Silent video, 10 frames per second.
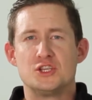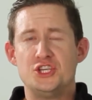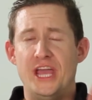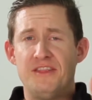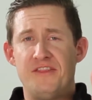
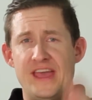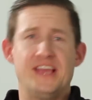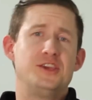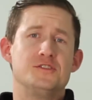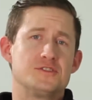Jay,
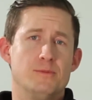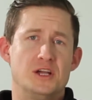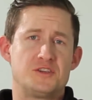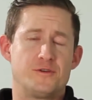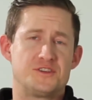thank you so
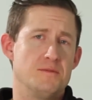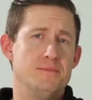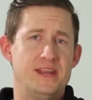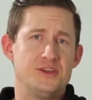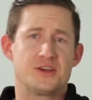much for
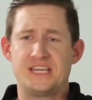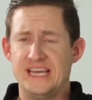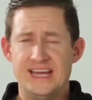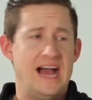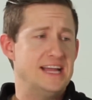submitting your
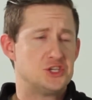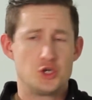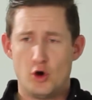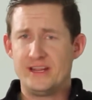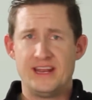kit. I
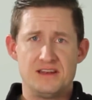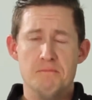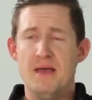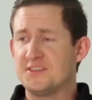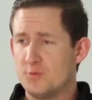enjoyed getting to
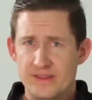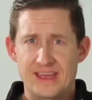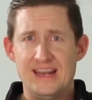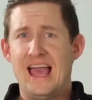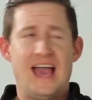mess with it.